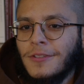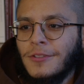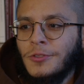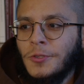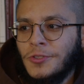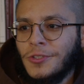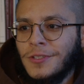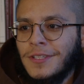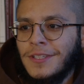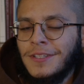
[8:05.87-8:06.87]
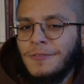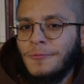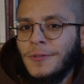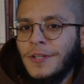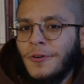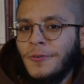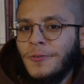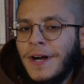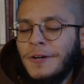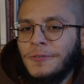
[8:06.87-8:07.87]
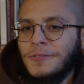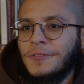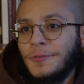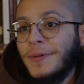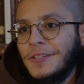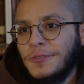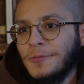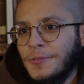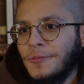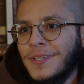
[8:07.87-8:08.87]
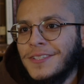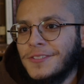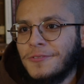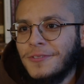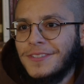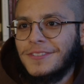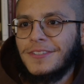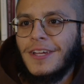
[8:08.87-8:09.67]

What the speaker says: Usually we go out two by two to ministries,